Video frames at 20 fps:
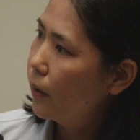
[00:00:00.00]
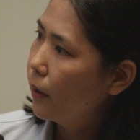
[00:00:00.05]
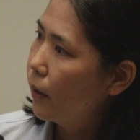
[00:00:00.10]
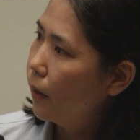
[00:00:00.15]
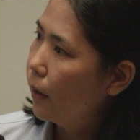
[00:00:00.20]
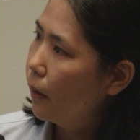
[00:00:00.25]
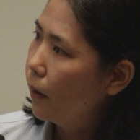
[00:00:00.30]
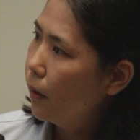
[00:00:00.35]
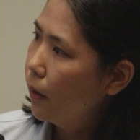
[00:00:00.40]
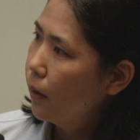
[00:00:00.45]
in,
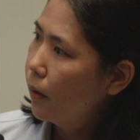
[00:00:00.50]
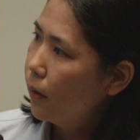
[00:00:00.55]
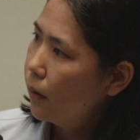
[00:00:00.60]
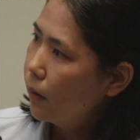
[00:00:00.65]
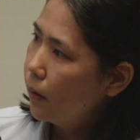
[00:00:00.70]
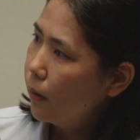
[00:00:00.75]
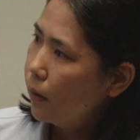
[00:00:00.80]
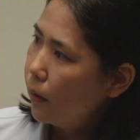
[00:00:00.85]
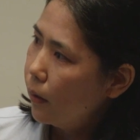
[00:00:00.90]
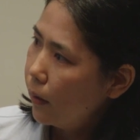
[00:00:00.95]
a,
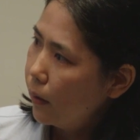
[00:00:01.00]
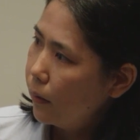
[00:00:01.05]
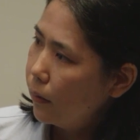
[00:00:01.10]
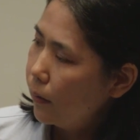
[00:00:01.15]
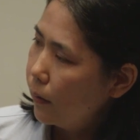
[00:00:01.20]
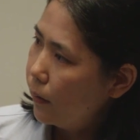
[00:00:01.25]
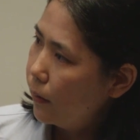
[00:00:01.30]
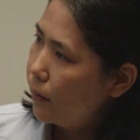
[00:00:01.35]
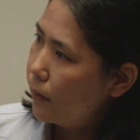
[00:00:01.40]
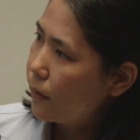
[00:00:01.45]

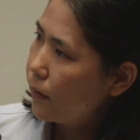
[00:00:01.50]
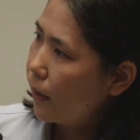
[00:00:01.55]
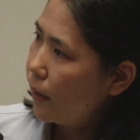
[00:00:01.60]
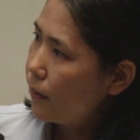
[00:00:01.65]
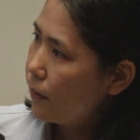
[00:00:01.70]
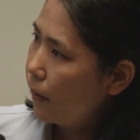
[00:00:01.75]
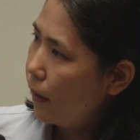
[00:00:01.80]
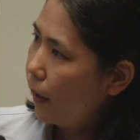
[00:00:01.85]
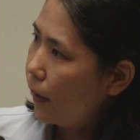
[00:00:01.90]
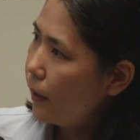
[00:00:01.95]
in, in this
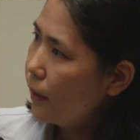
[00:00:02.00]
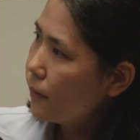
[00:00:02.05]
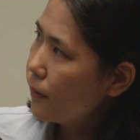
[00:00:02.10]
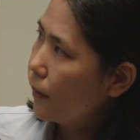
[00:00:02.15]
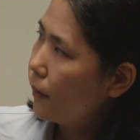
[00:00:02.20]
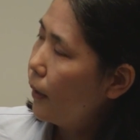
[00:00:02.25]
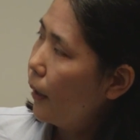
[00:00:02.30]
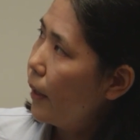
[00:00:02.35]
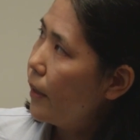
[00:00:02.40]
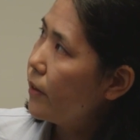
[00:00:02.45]
case an
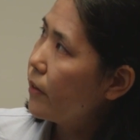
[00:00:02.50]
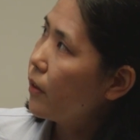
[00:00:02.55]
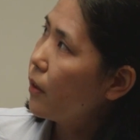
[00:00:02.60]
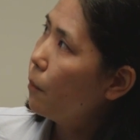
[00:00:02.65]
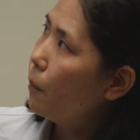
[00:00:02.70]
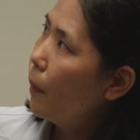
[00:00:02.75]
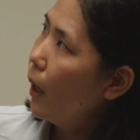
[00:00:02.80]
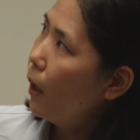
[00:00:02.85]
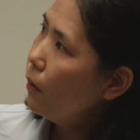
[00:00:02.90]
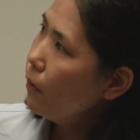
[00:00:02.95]

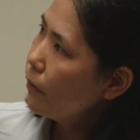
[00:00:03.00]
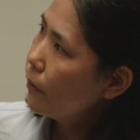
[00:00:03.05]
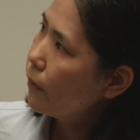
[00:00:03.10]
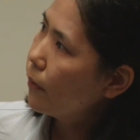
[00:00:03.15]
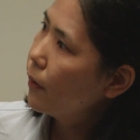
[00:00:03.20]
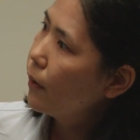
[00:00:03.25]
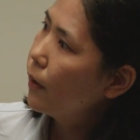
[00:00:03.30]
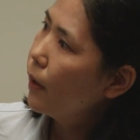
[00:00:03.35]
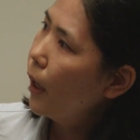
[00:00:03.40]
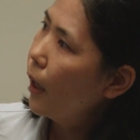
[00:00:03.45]
anesthetized
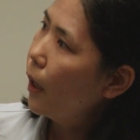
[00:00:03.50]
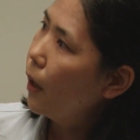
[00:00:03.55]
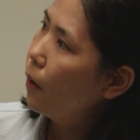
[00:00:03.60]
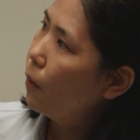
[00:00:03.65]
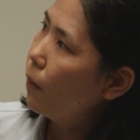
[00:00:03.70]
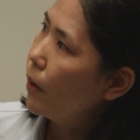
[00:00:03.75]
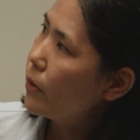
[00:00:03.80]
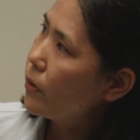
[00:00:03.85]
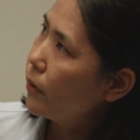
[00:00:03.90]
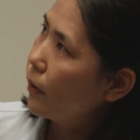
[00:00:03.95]
mouse,
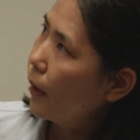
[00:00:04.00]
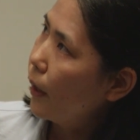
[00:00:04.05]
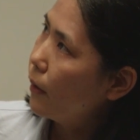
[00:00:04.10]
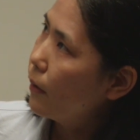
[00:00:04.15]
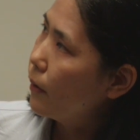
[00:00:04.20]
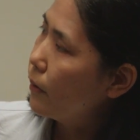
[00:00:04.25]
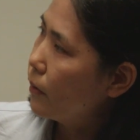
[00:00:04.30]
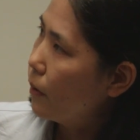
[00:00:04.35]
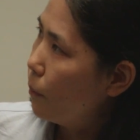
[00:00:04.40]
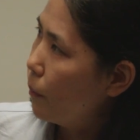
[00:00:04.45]
uh, what you
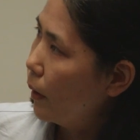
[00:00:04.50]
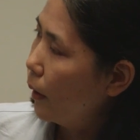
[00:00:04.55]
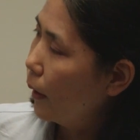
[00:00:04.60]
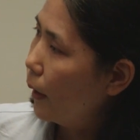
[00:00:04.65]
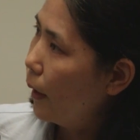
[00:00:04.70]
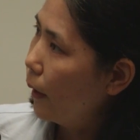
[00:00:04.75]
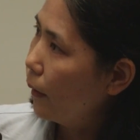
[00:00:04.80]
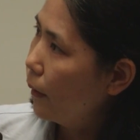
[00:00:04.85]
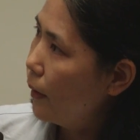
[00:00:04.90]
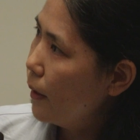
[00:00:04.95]
get is something
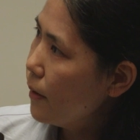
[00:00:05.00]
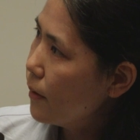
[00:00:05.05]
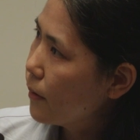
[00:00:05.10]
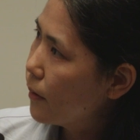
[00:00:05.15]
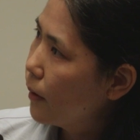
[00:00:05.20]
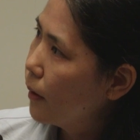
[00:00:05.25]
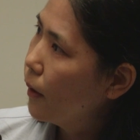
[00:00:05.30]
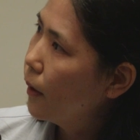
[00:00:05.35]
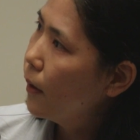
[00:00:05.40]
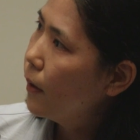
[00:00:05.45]
like
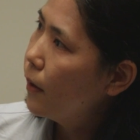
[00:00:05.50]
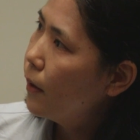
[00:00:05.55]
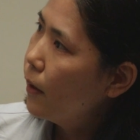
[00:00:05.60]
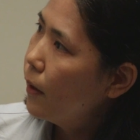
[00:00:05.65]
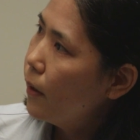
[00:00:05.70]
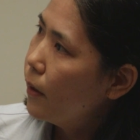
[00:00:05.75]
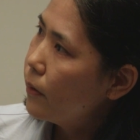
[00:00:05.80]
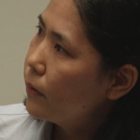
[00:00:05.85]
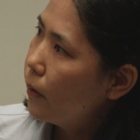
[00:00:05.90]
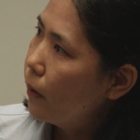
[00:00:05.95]
this.
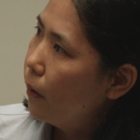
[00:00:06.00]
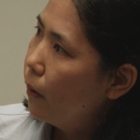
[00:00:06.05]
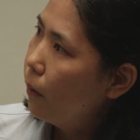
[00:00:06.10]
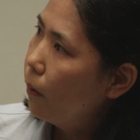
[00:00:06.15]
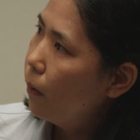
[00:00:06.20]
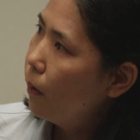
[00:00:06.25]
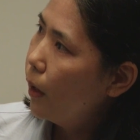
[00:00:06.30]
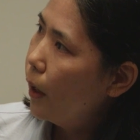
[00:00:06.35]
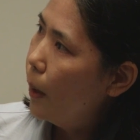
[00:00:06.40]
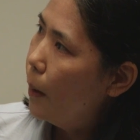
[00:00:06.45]

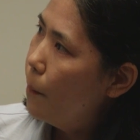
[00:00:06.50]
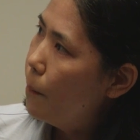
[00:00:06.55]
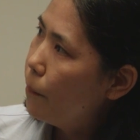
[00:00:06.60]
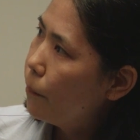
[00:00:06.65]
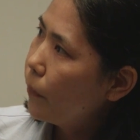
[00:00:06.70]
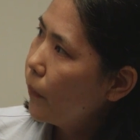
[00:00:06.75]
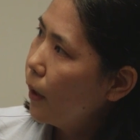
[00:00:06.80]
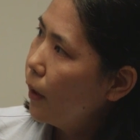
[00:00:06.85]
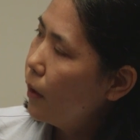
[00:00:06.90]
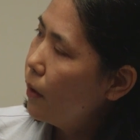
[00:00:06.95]
So
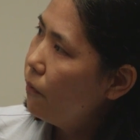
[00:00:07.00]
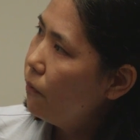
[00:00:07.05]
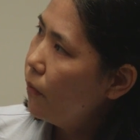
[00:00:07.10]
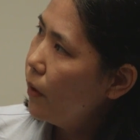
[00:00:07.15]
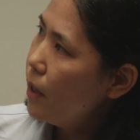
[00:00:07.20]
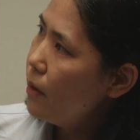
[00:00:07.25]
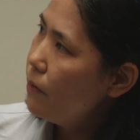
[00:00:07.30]
um, in